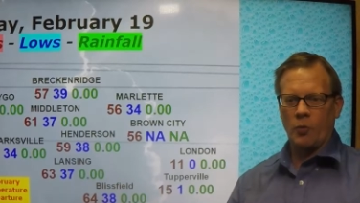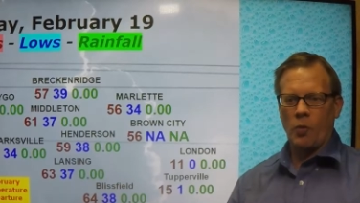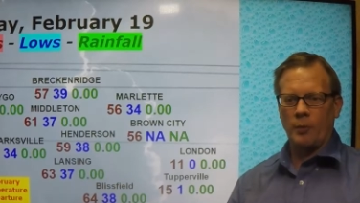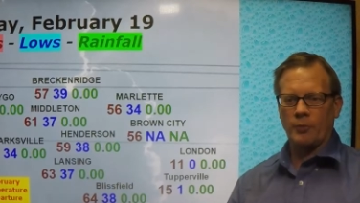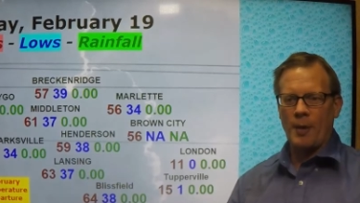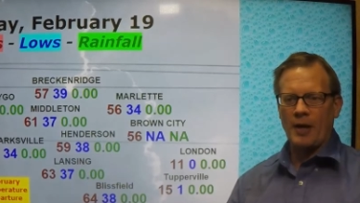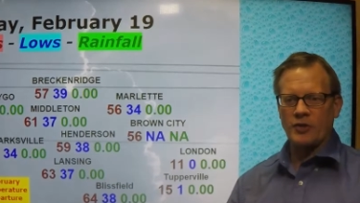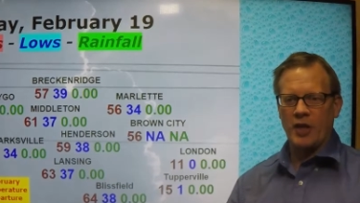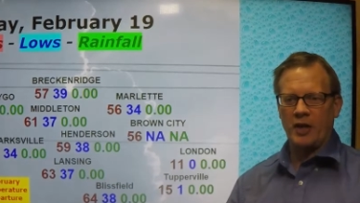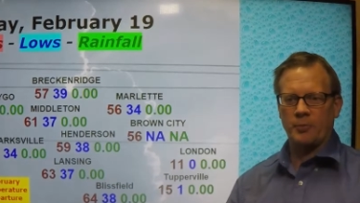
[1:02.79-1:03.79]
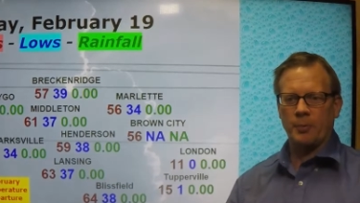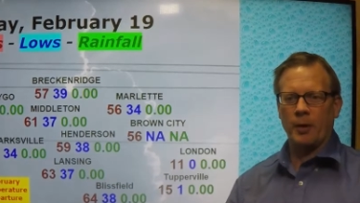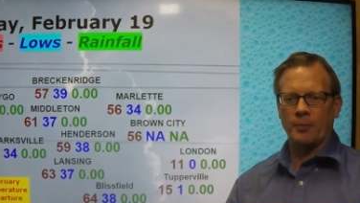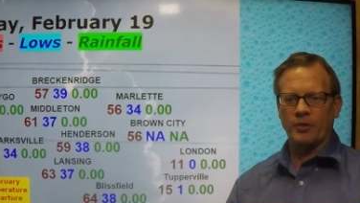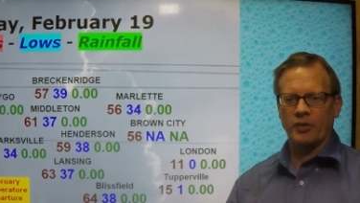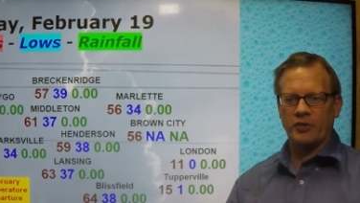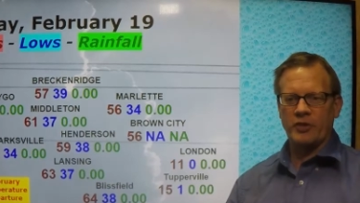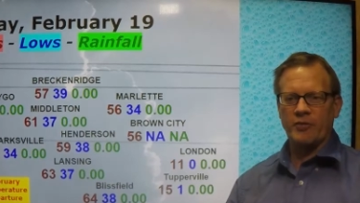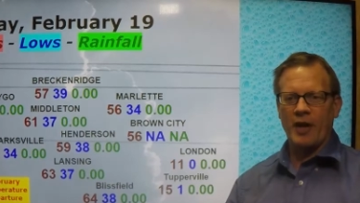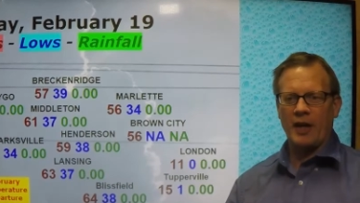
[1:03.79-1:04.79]
The warm spot, Jasper, up to
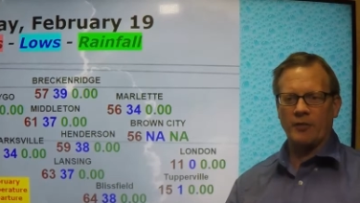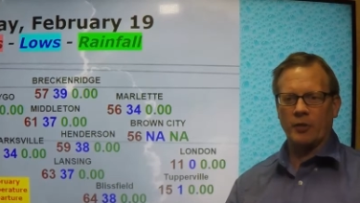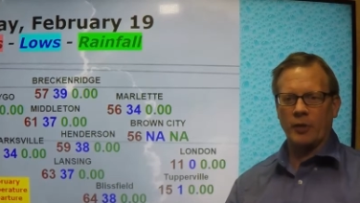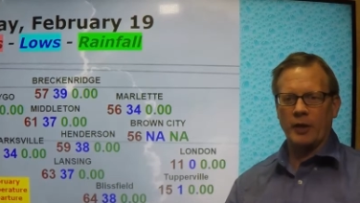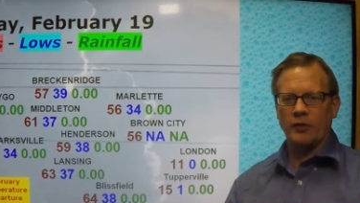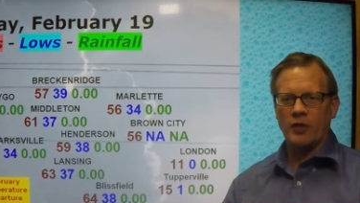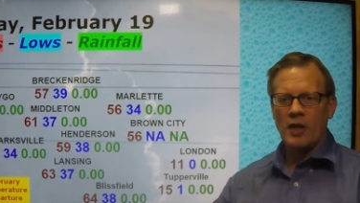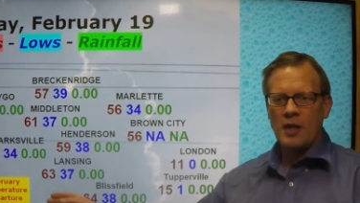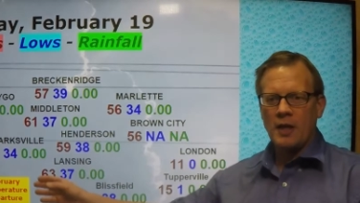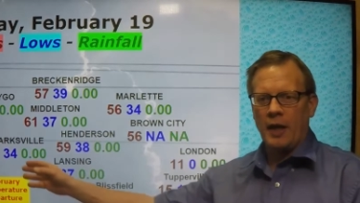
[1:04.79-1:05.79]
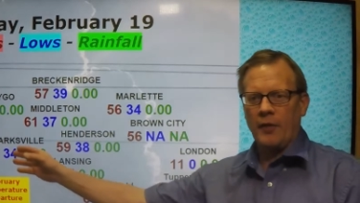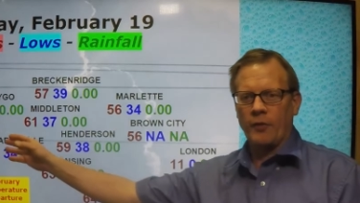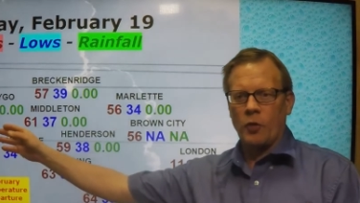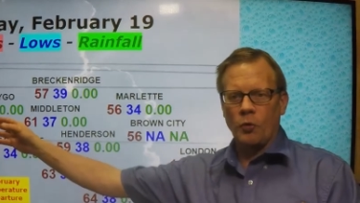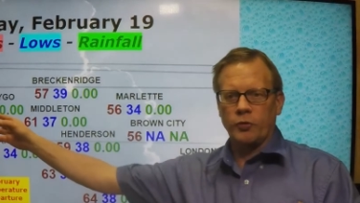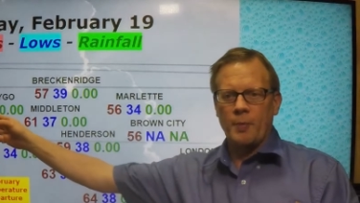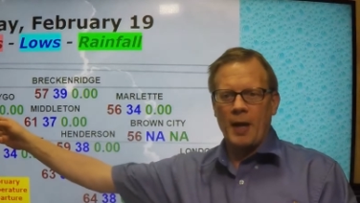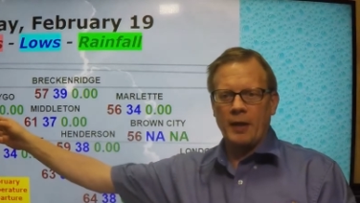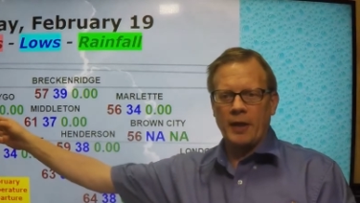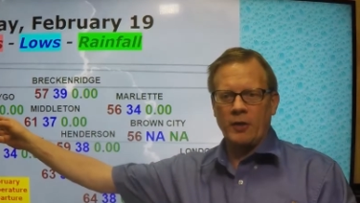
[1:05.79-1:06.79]
65 degrees, and the cold
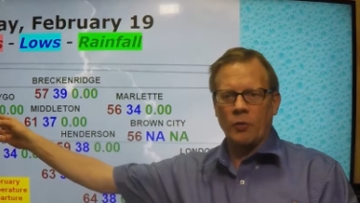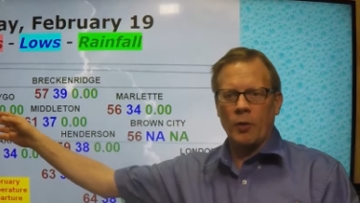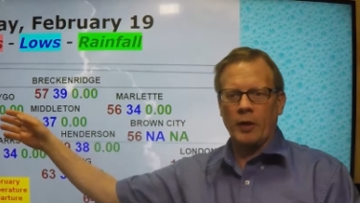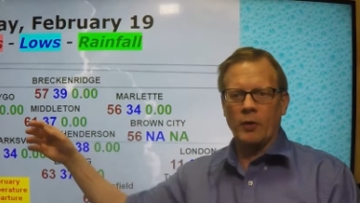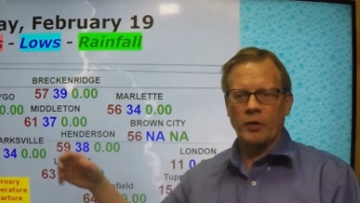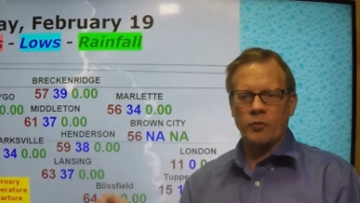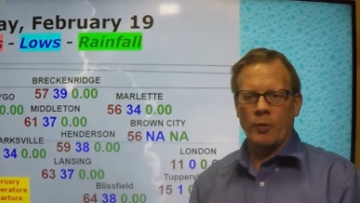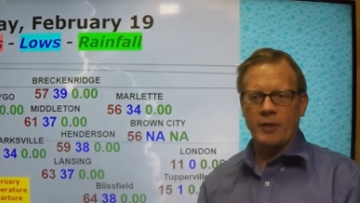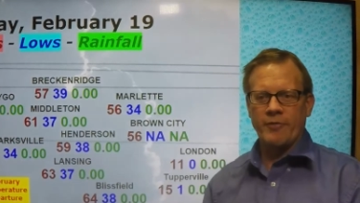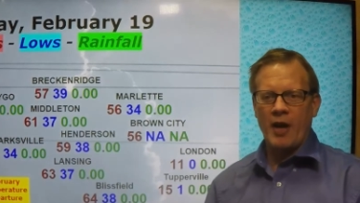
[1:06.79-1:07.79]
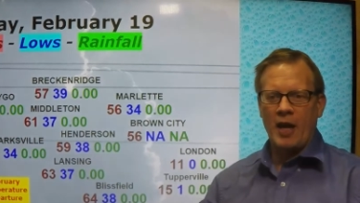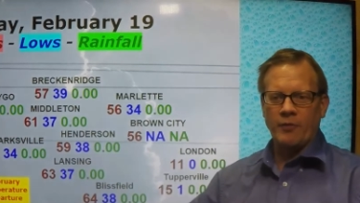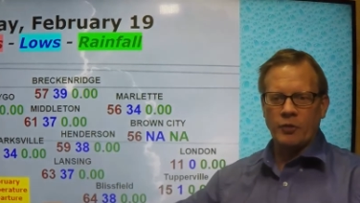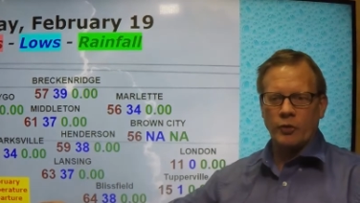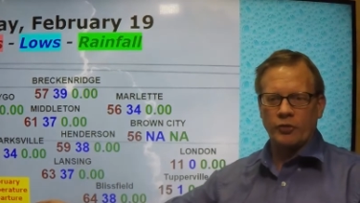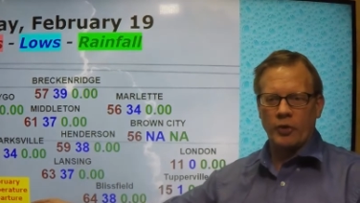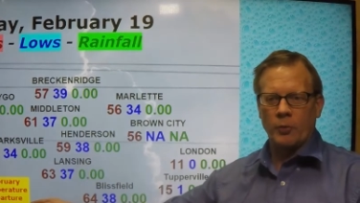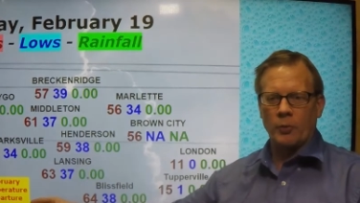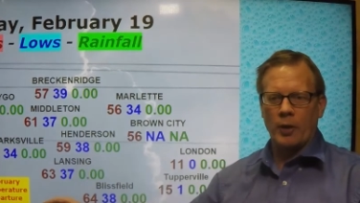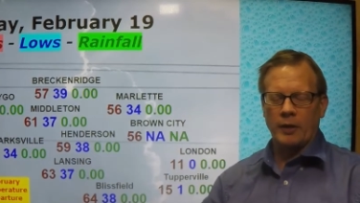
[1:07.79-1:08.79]
spot at Nuevo at 25. And you can see
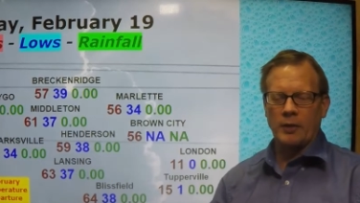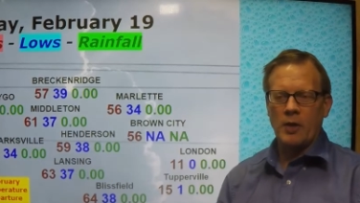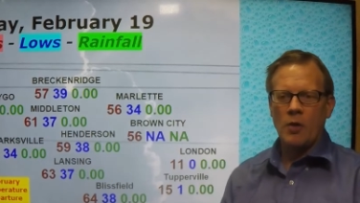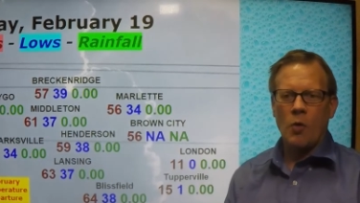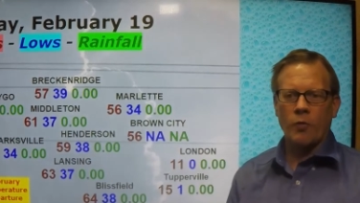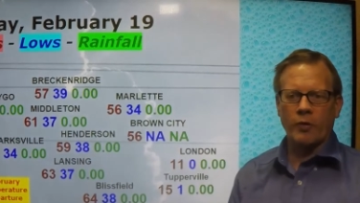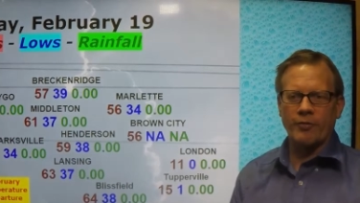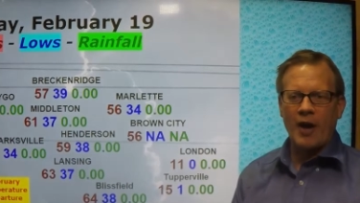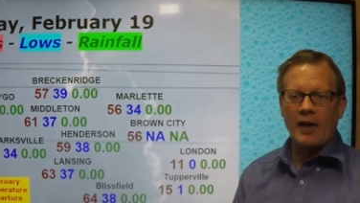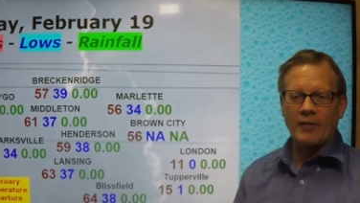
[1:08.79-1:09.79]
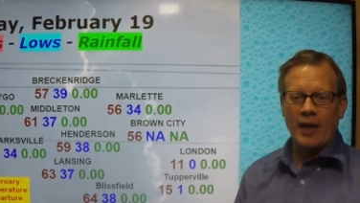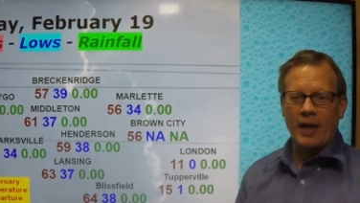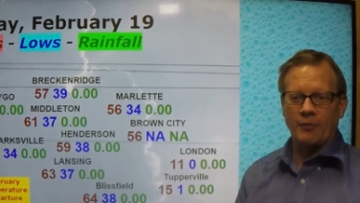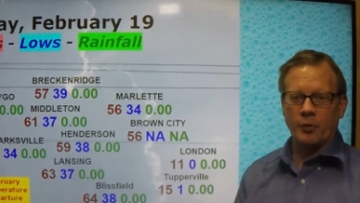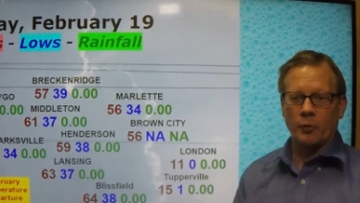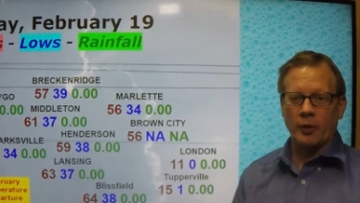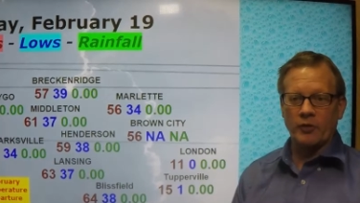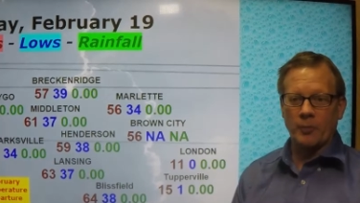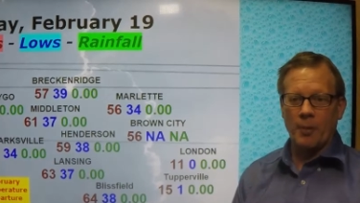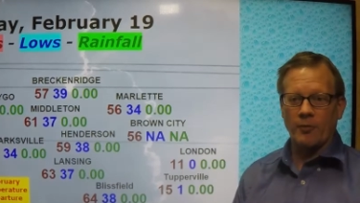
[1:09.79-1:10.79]
we're running over 5.5
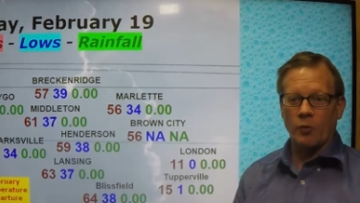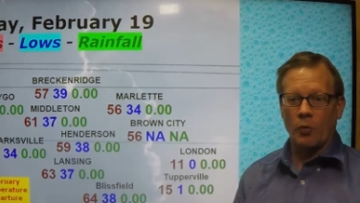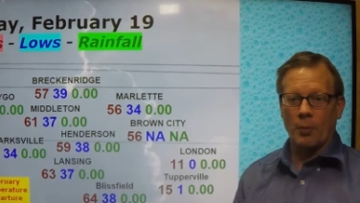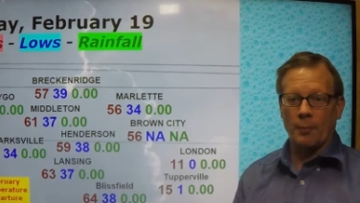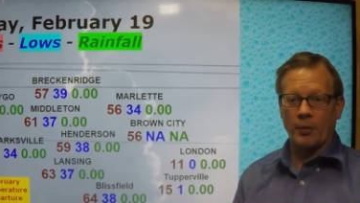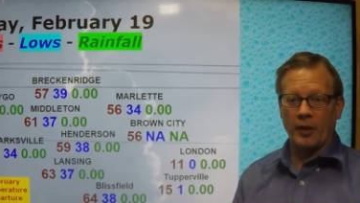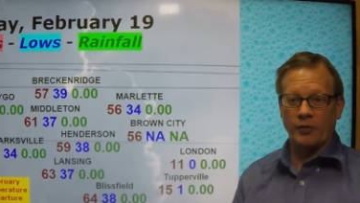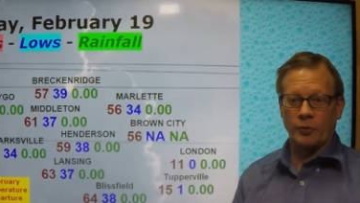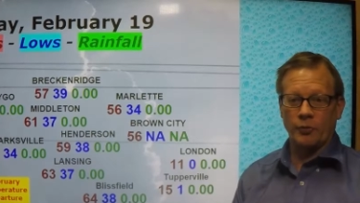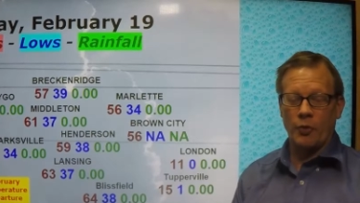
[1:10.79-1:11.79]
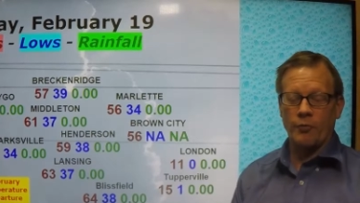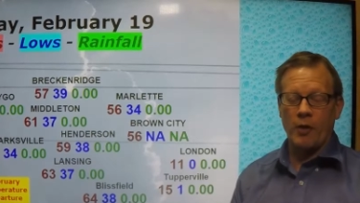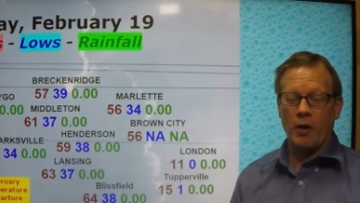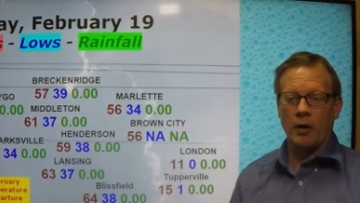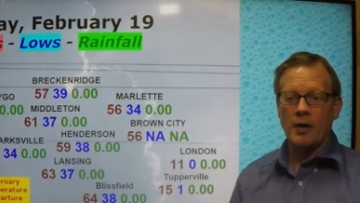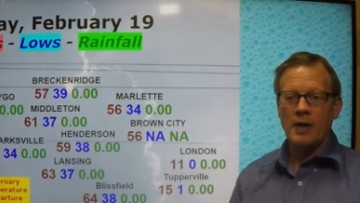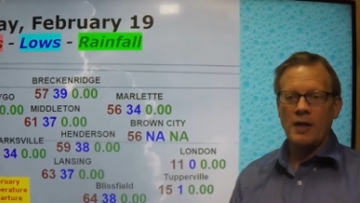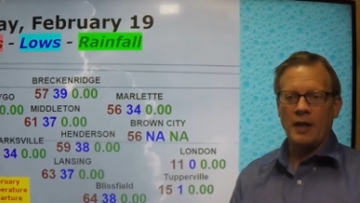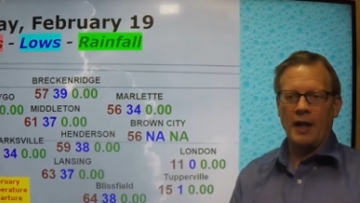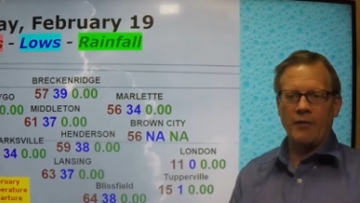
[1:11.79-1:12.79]
degrees above normal per day, so so far,
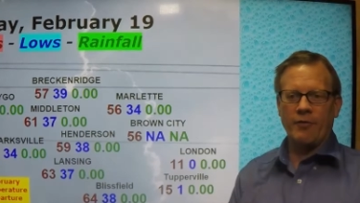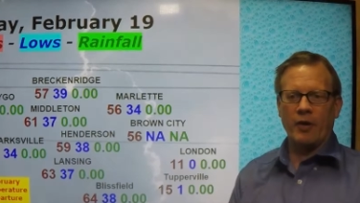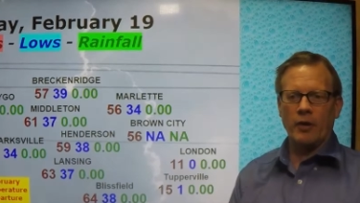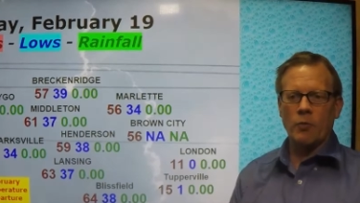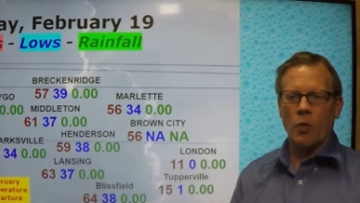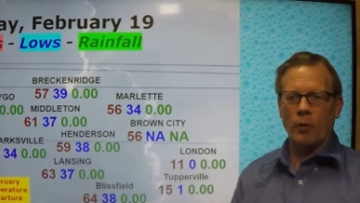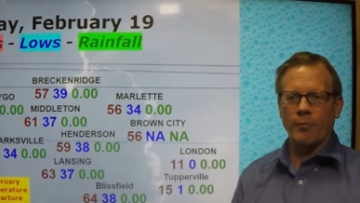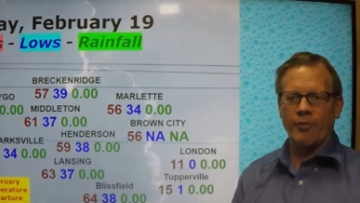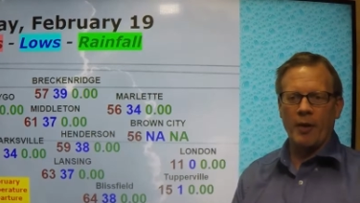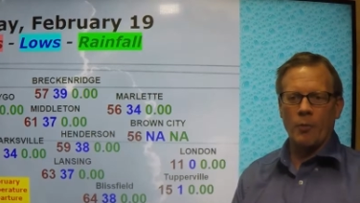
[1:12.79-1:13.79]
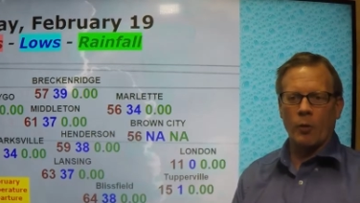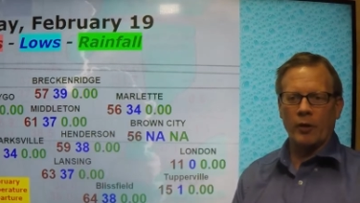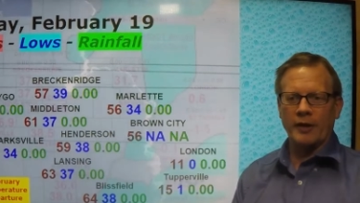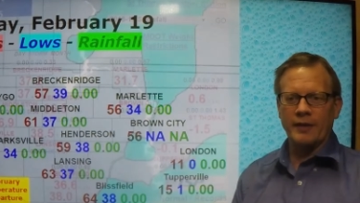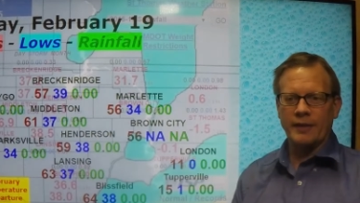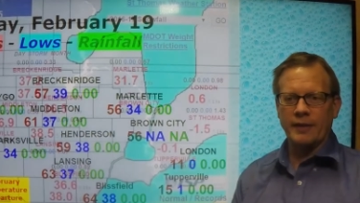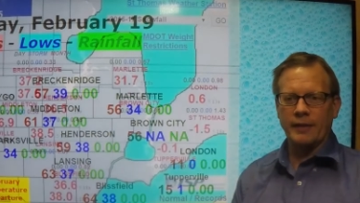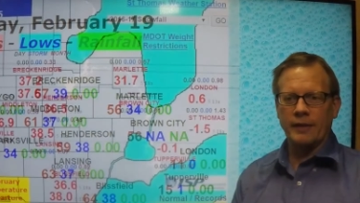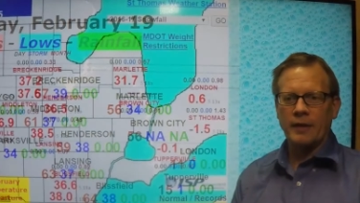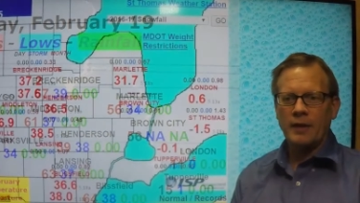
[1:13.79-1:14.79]
a very warm February indeed.